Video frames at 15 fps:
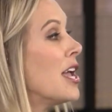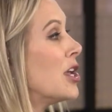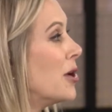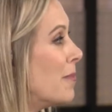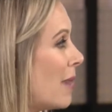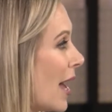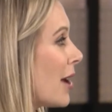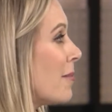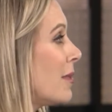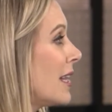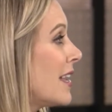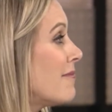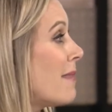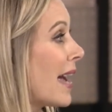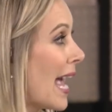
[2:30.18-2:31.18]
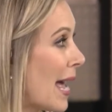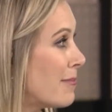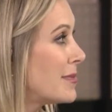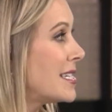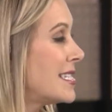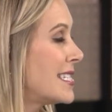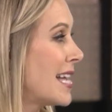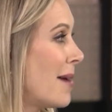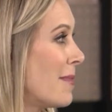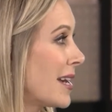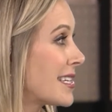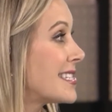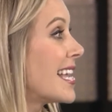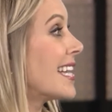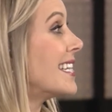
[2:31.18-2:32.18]
You better believe my empty
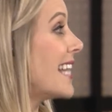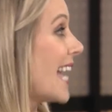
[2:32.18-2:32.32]
stomach said